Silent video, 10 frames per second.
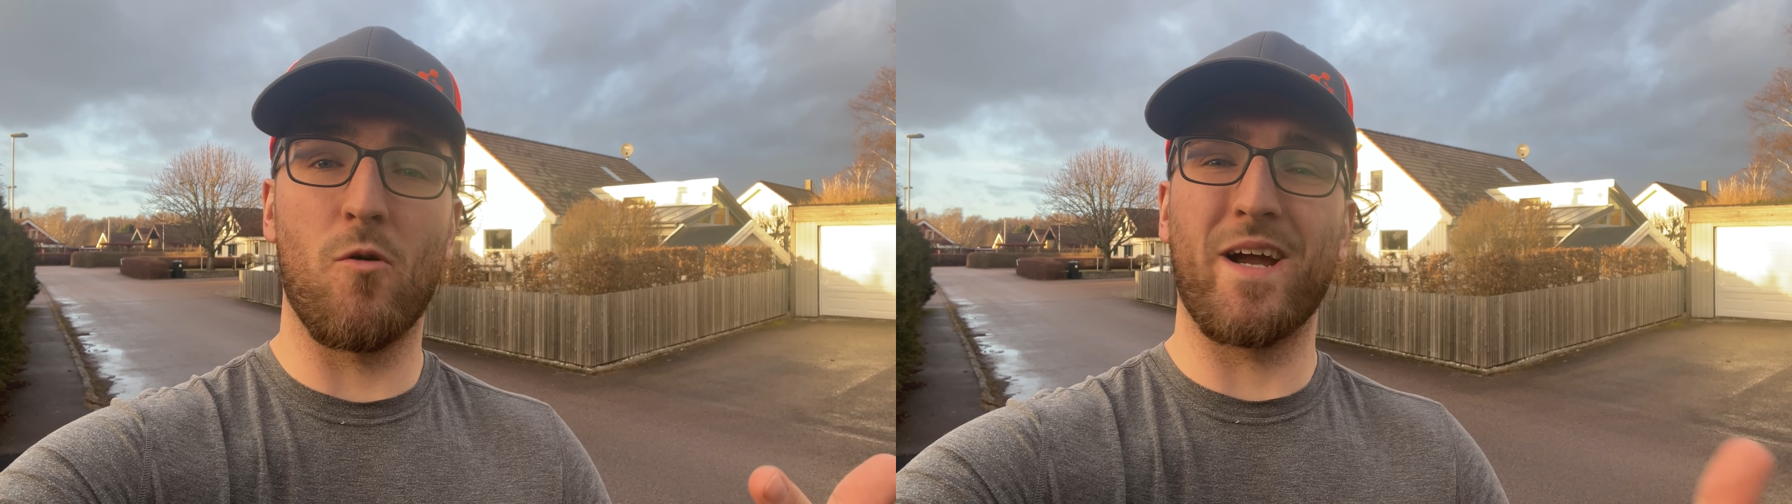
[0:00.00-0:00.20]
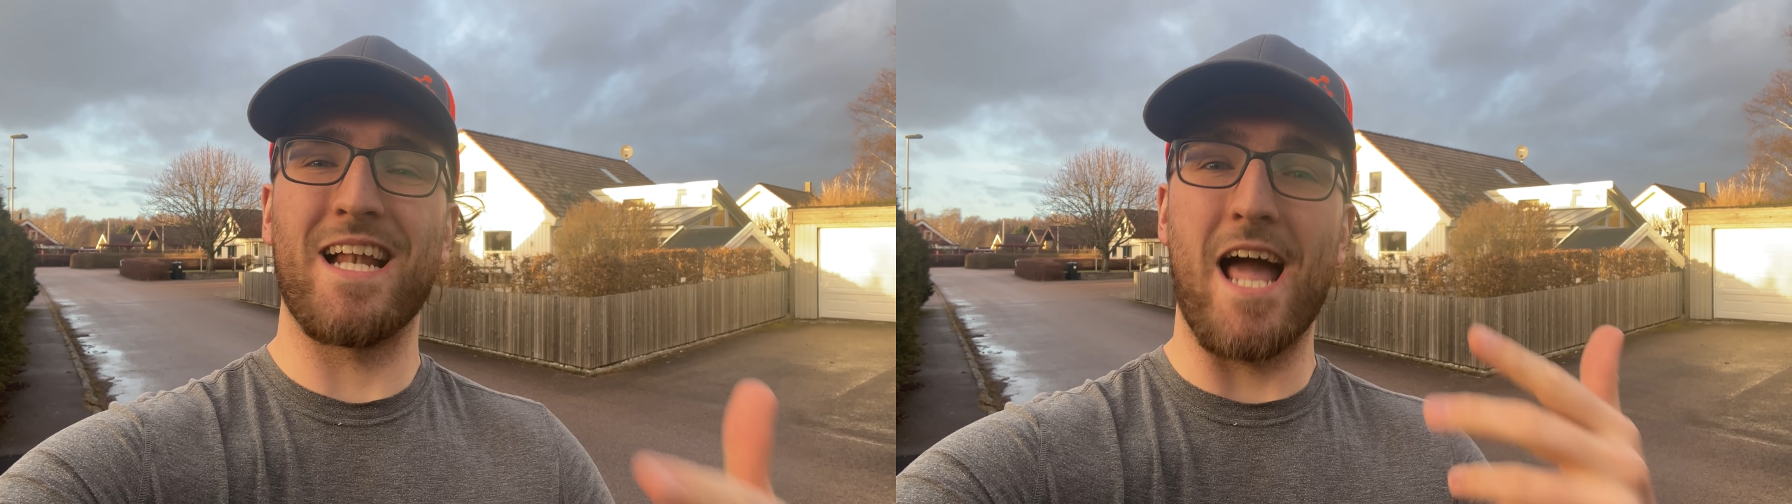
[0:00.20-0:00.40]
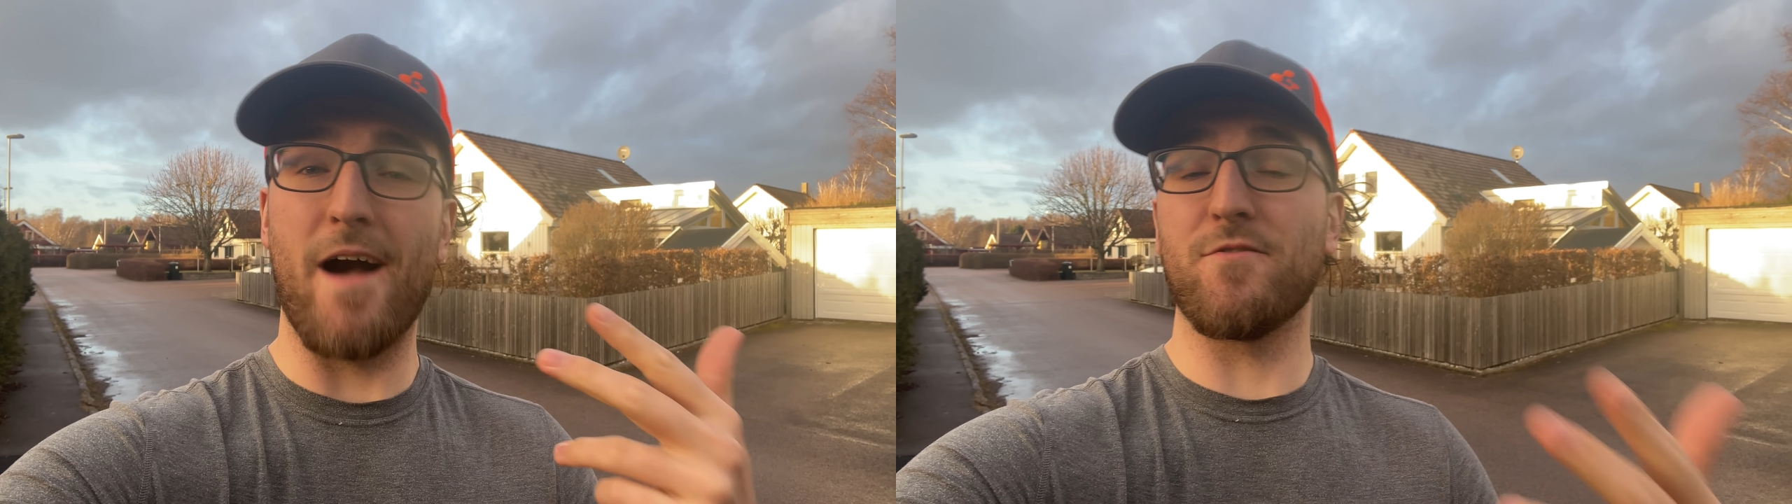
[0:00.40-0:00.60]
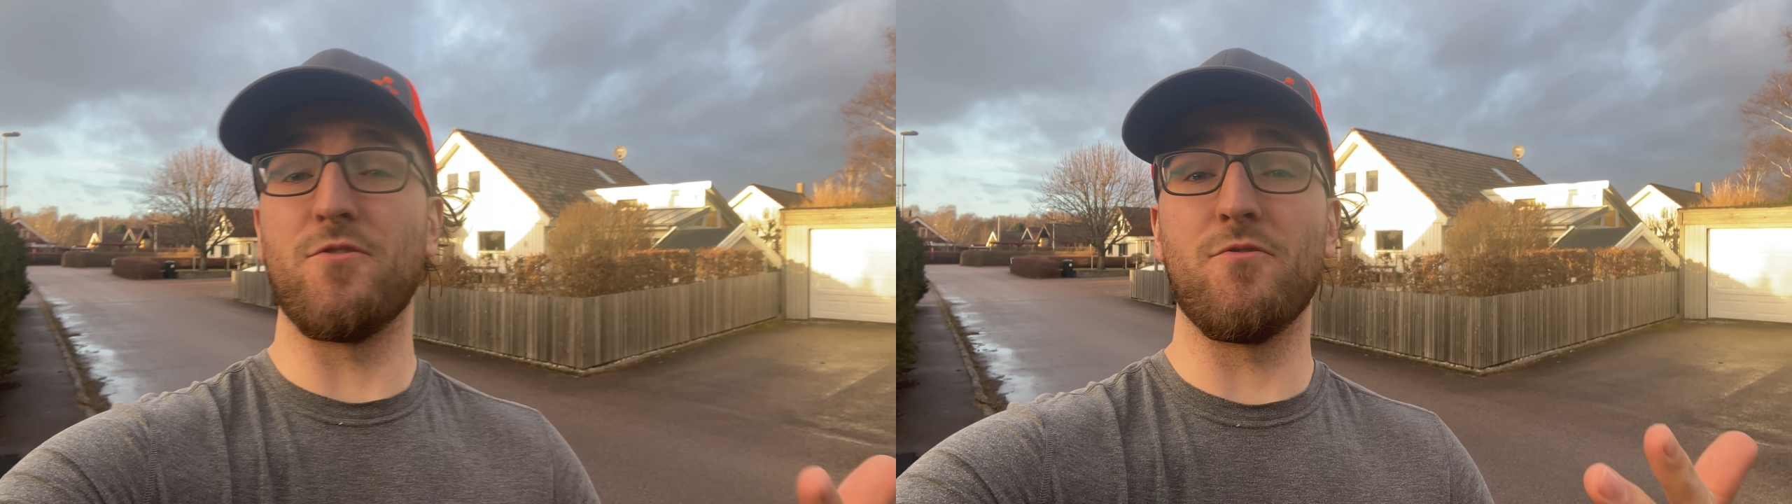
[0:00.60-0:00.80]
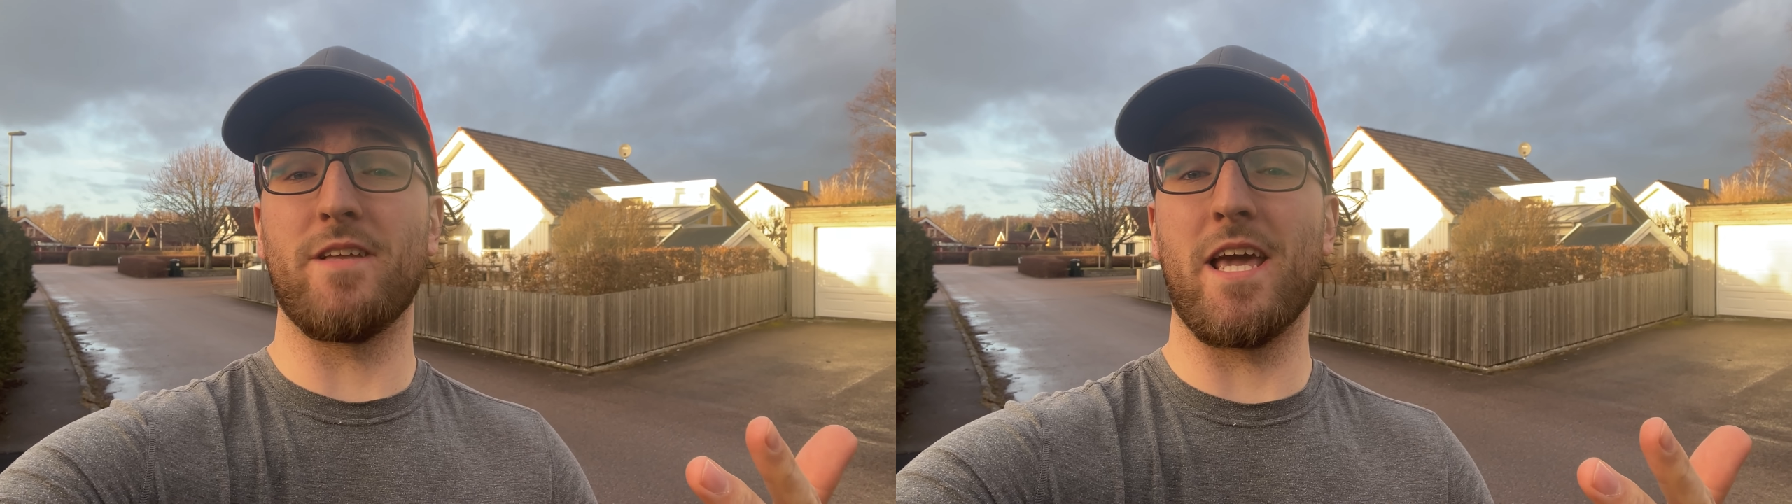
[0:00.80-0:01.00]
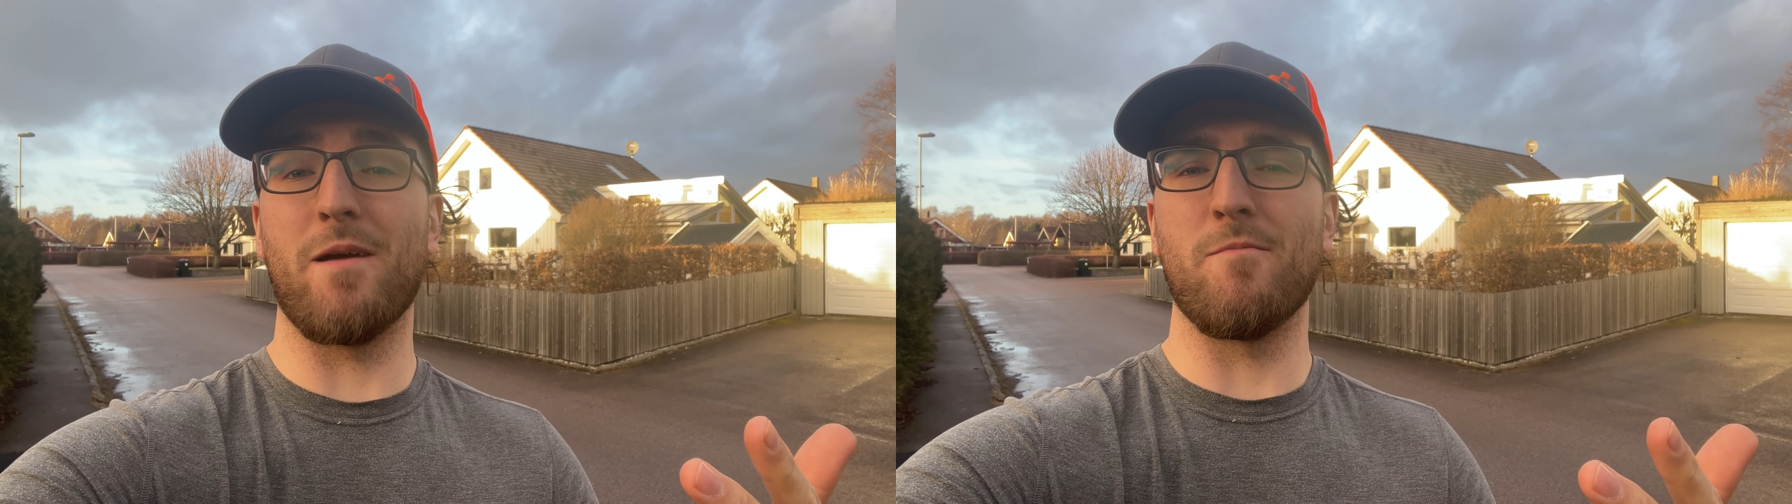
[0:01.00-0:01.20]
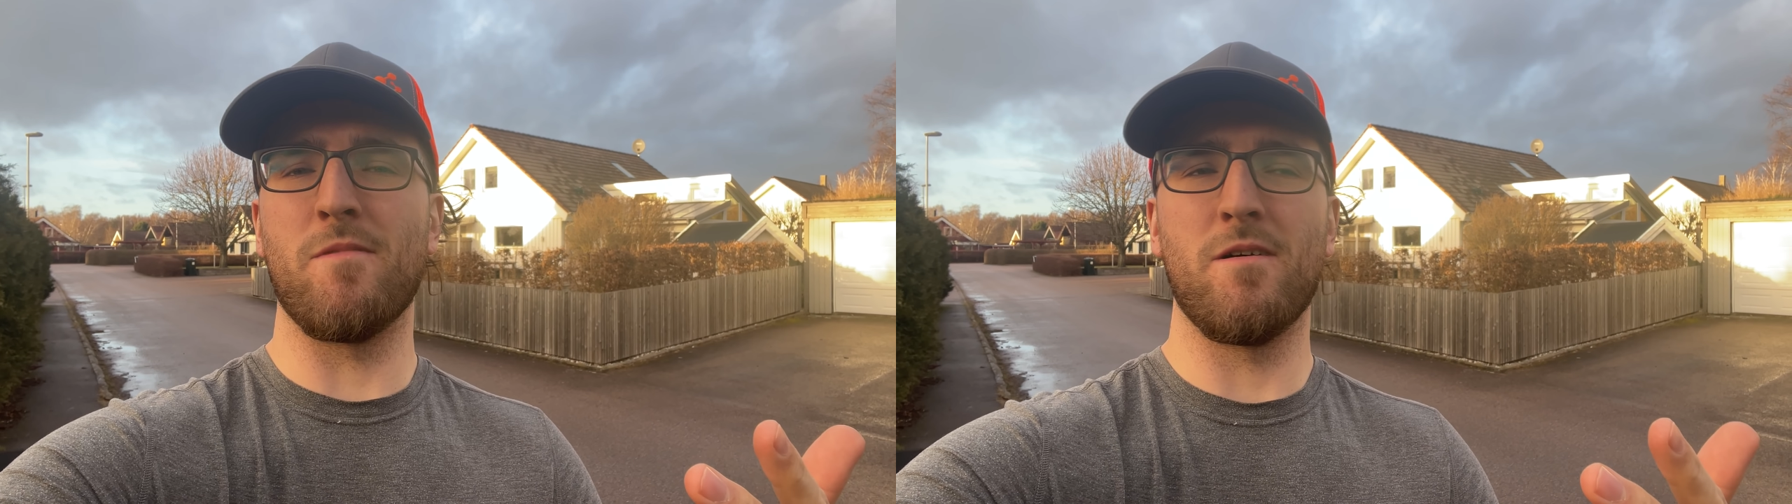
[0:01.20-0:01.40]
We got an afternoon game,